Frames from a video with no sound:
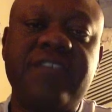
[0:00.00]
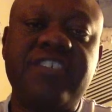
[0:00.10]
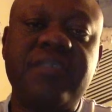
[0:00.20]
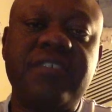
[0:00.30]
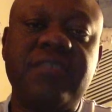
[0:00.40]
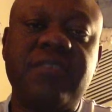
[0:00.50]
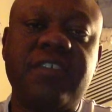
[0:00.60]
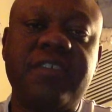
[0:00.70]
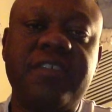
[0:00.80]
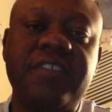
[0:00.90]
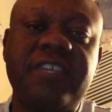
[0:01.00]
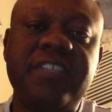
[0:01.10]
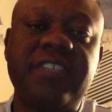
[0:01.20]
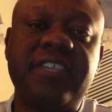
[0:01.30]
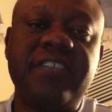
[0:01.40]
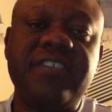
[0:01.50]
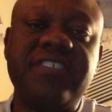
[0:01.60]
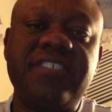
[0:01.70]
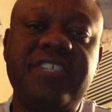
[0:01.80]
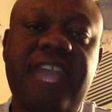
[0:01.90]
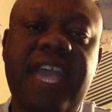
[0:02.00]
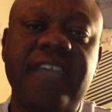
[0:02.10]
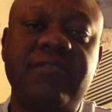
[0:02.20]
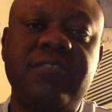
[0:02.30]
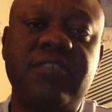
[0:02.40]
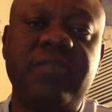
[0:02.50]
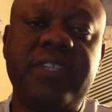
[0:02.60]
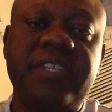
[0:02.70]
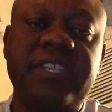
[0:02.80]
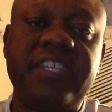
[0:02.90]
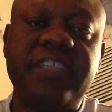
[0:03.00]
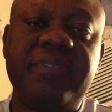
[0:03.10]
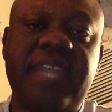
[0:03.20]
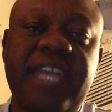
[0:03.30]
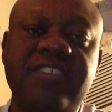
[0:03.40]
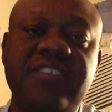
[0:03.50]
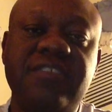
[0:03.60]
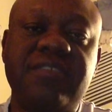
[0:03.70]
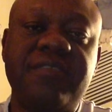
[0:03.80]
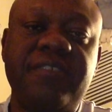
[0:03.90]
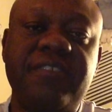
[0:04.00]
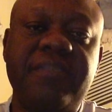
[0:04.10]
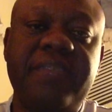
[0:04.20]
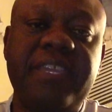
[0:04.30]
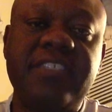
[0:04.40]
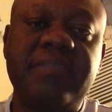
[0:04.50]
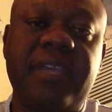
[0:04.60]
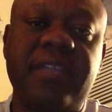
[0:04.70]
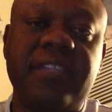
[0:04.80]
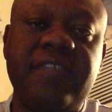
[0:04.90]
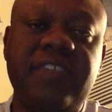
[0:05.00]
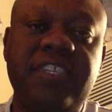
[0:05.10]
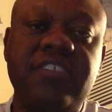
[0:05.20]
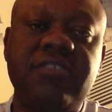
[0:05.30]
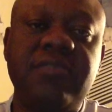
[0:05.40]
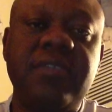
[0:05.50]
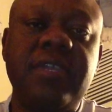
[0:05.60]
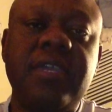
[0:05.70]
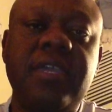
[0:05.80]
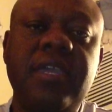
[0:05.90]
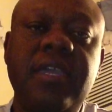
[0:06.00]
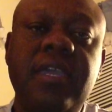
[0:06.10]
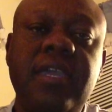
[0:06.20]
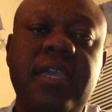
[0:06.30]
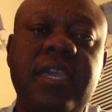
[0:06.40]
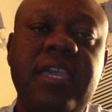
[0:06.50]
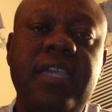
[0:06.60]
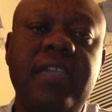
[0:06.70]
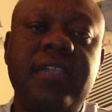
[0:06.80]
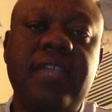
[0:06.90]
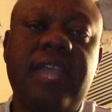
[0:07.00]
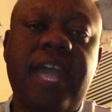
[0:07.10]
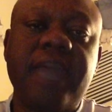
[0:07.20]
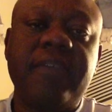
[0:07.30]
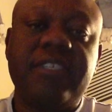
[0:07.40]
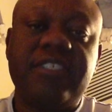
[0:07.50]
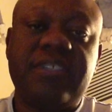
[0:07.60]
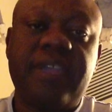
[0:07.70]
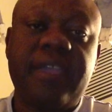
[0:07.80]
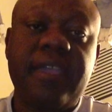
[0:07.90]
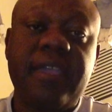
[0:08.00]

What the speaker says: she went to work a few days later. She said, I don't know what it is, but I just don't feel any peace about leaving you, and I'm going to stay.